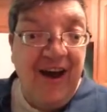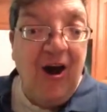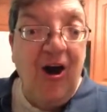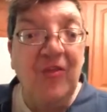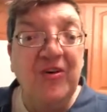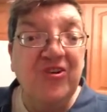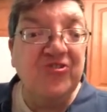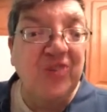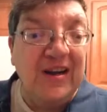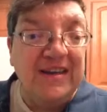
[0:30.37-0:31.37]
All the
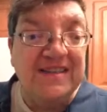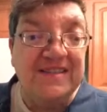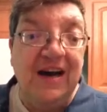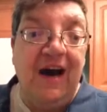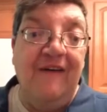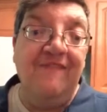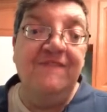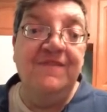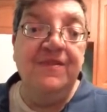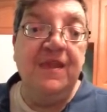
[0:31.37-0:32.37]
cruddy stuff.
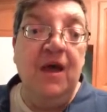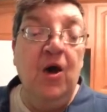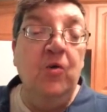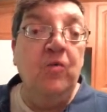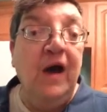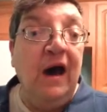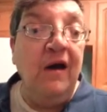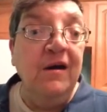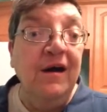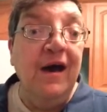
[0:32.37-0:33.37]

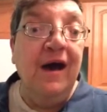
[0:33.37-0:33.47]
Well,